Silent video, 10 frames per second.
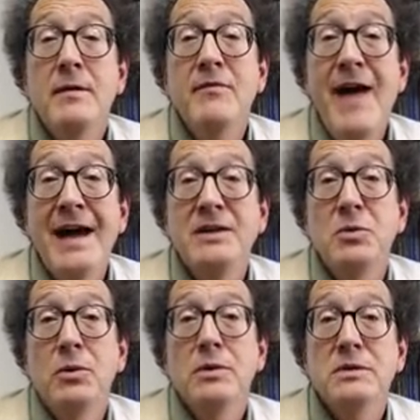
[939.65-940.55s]

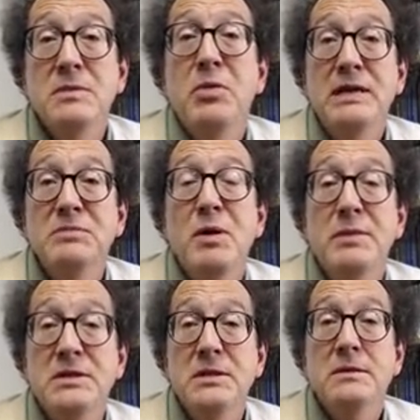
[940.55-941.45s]
factual suppressed
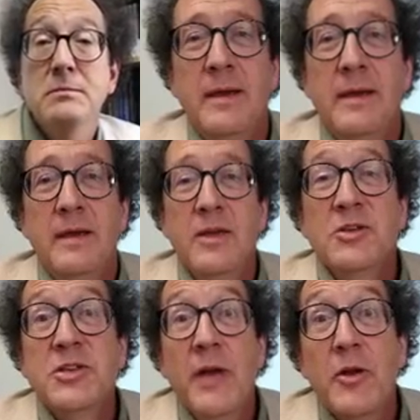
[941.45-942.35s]
premises.
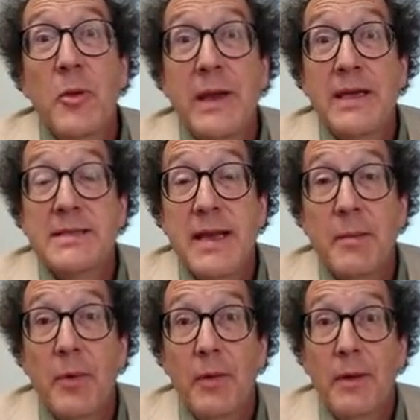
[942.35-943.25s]
Here's another quick
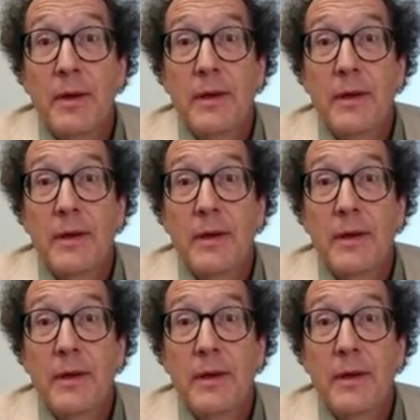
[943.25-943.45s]
example.